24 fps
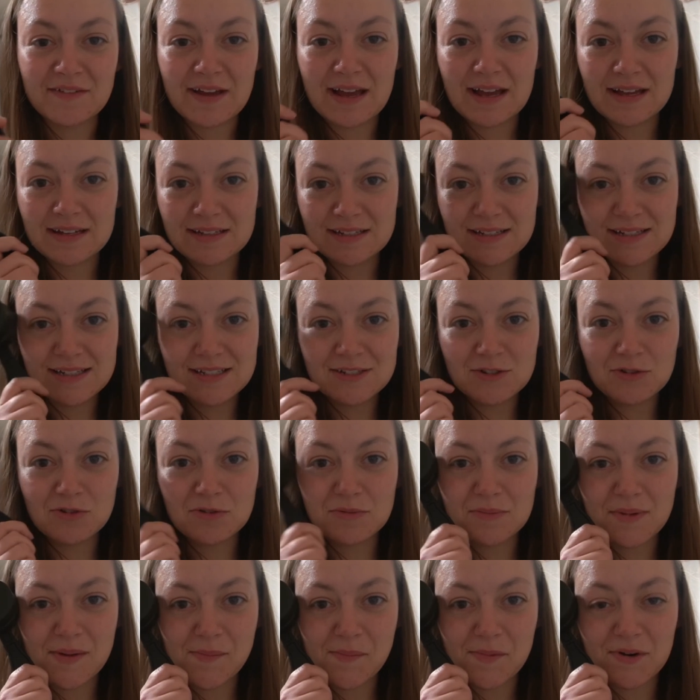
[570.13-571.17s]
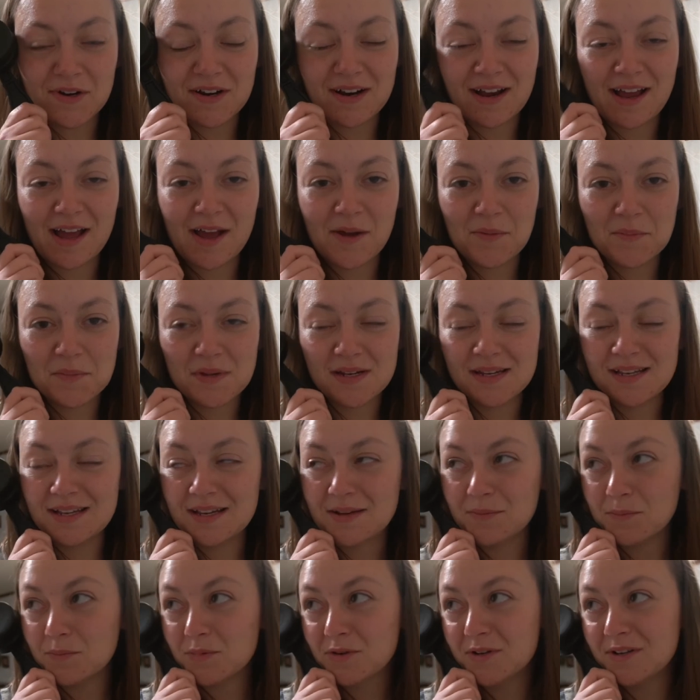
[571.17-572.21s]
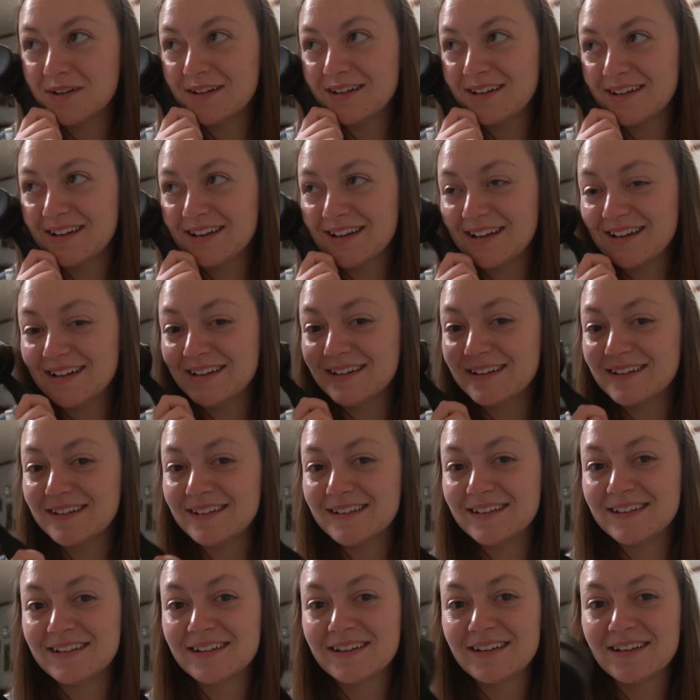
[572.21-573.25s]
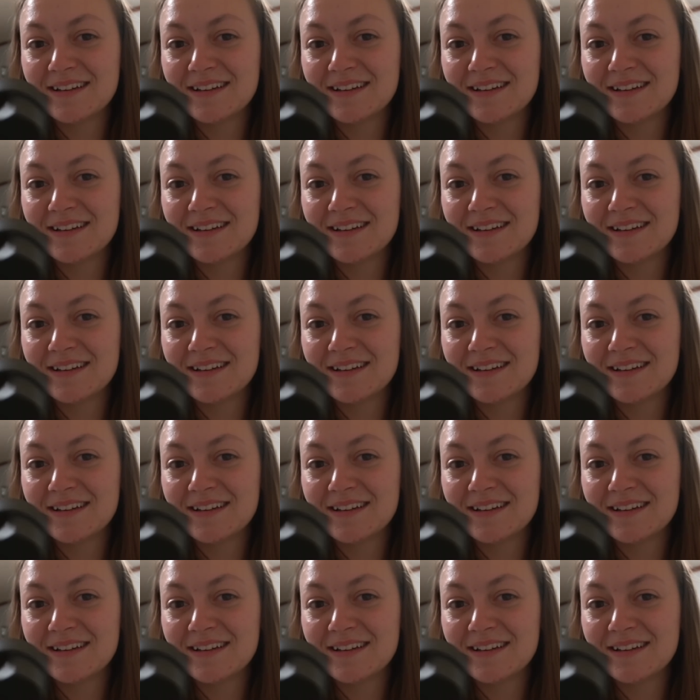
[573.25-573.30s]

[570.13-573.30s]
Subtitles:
I need to remember how many I'm putting in